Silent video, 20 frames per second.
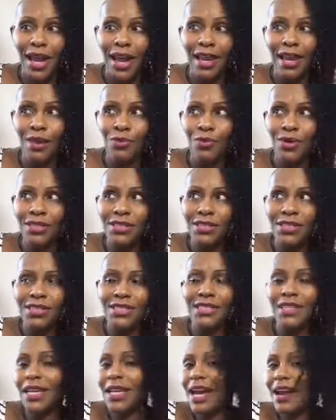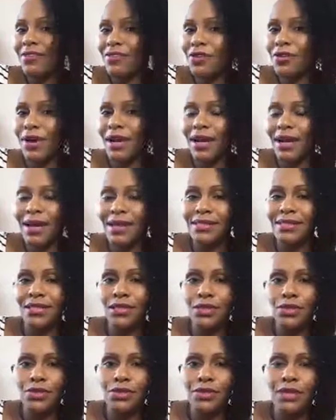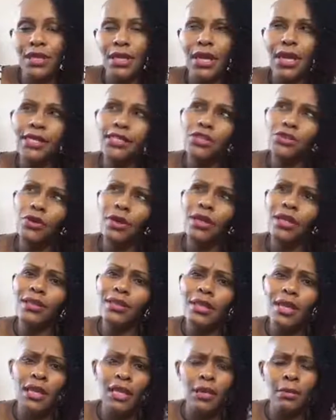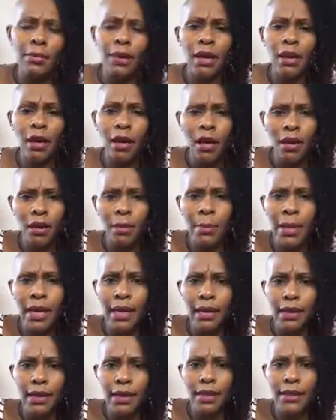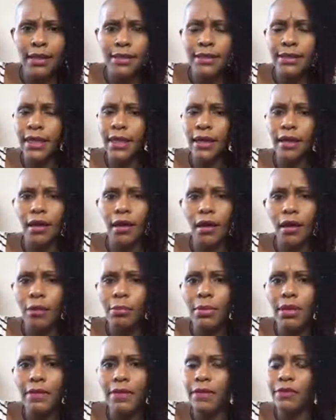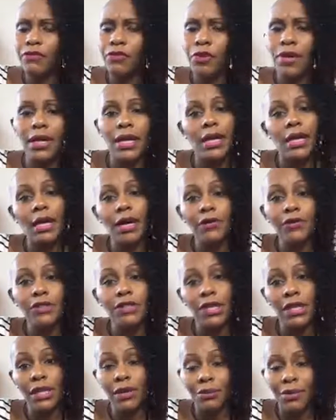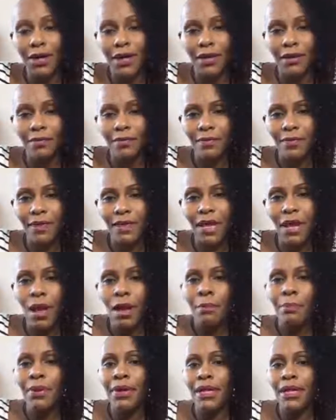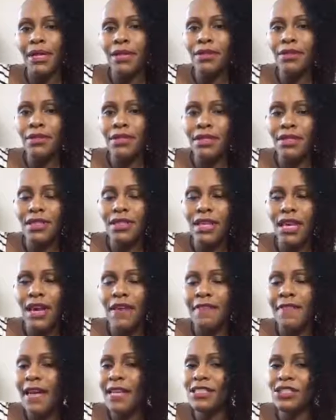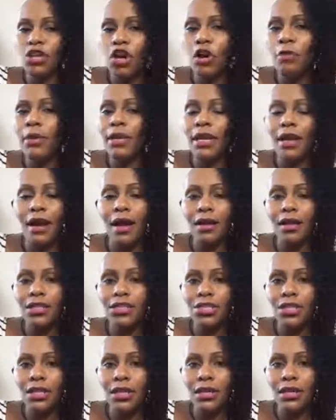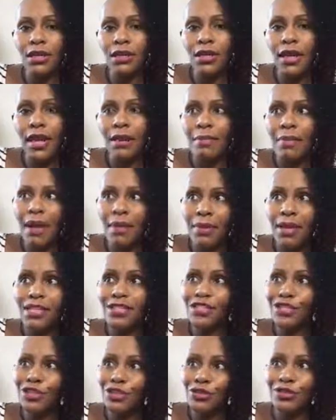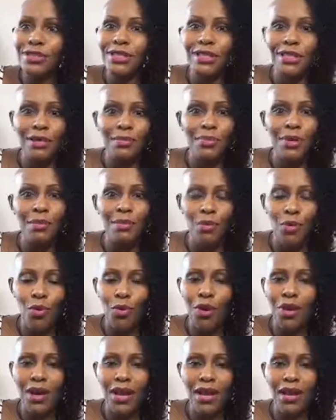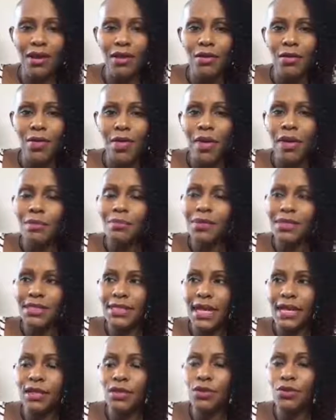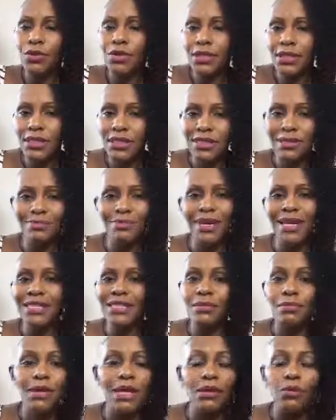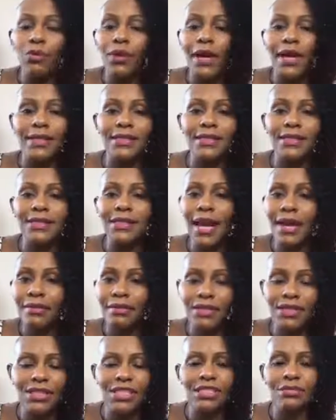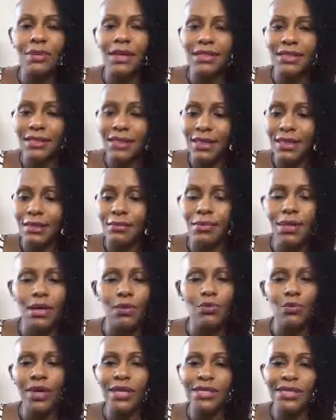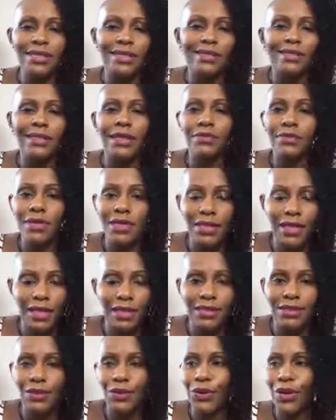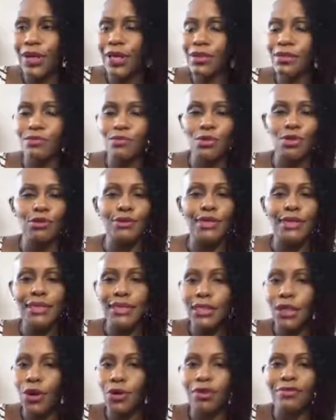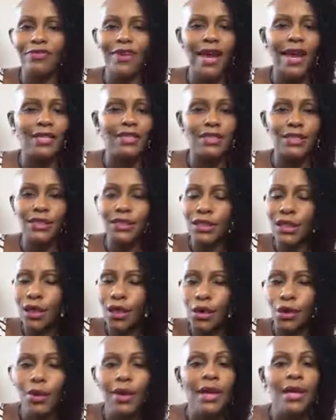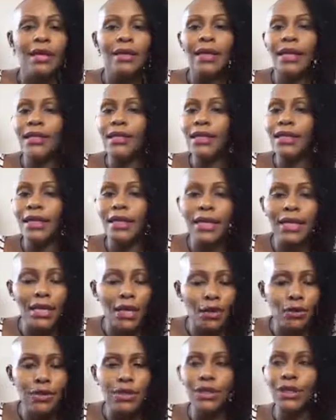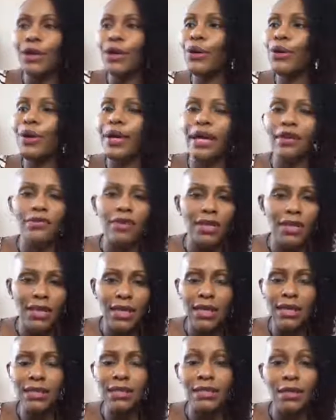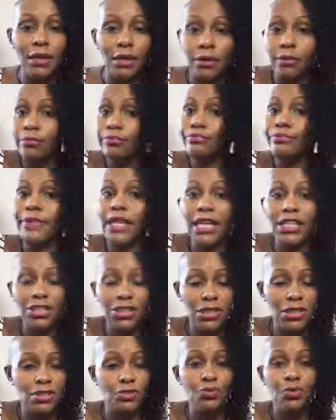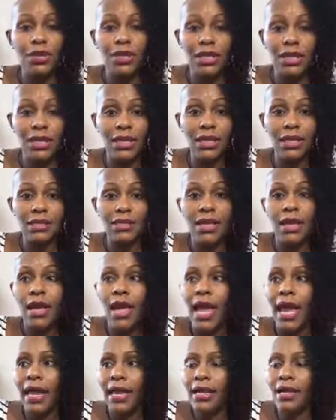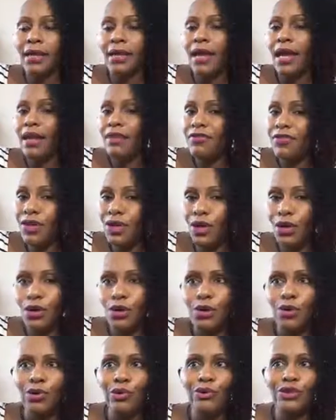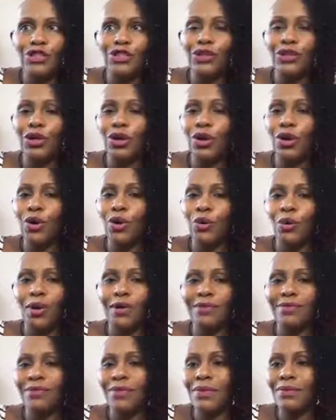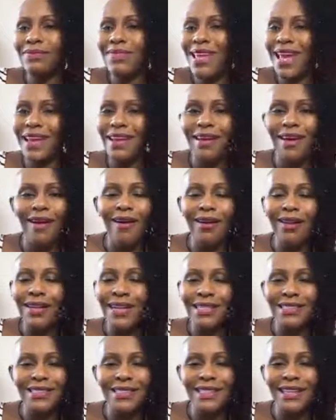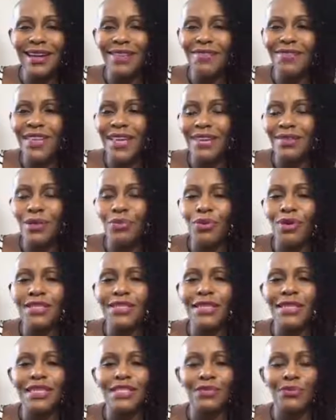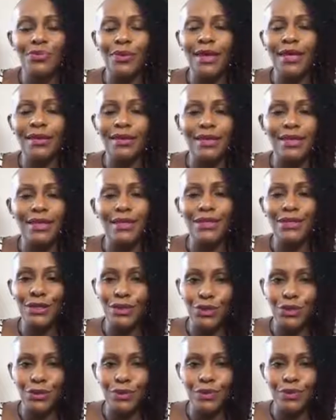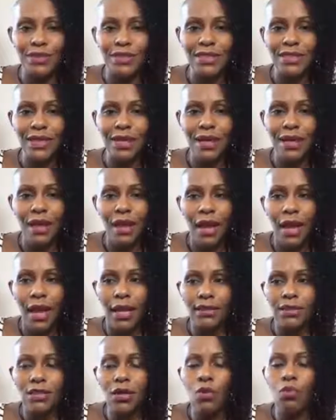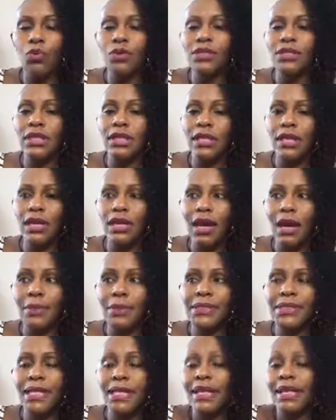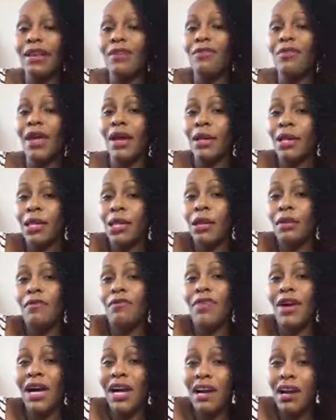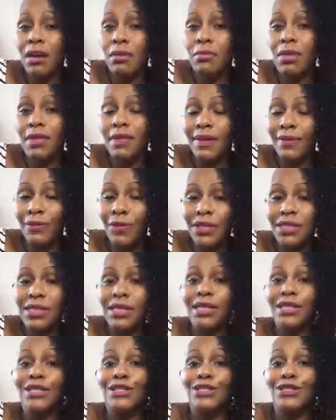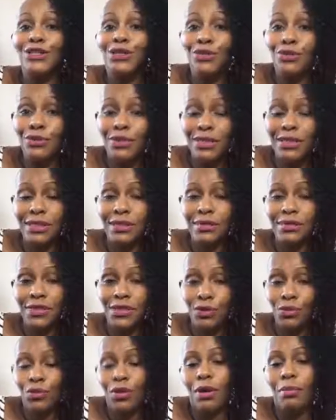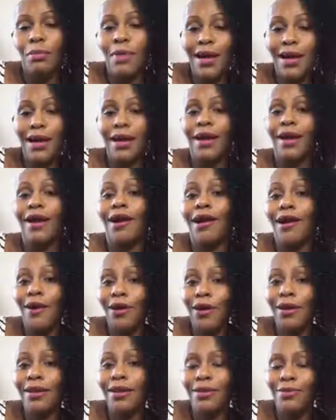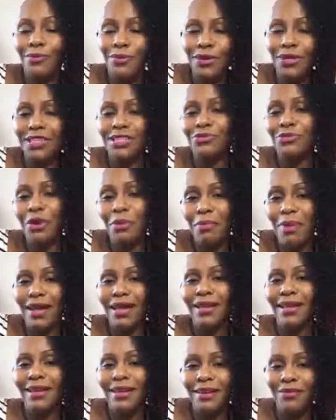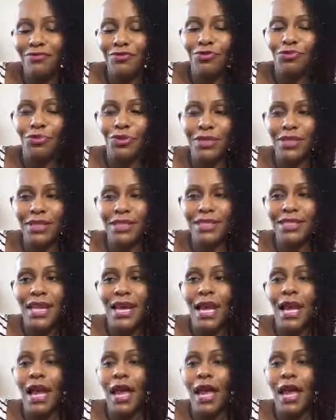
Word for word: And it wasn't until after I got to Houston that I started thinking about all of my clients that called me their freaking coach anyway. But here's the thing, that terminology, it may it's used a little bit more now, but St. Louis is it's Midwest. It's not even just my city. Midwest gets everything slow. They get the music slow, the fashion slow, the lingo slow, everything slow. That's just what it is. And life coach, you know, that all of that stuff, it, it wasn't as readily used. And so once again, I was in an, in an environment that wasn't conducive to what my calling was, what my gift was.